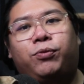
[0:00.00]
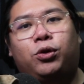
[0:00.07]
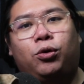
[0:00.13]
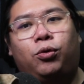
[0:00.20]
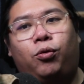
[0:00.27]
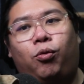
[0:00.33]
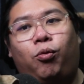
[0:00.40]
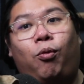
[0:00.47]

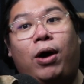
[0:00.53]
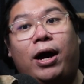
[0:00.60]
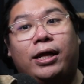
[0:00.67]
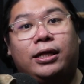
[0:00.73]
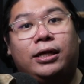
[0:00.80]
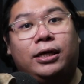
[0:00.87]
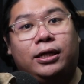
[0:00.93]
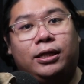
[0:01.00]
to
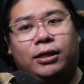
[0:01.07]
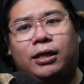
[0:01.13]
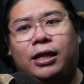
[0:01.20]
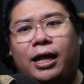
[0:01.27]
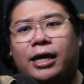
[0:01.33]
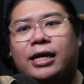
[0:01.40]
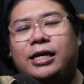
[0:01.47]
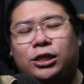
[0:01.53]
what,
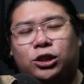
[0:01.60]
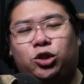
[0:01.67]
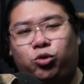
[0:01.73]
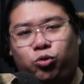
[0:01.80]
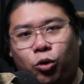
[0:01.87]
like, his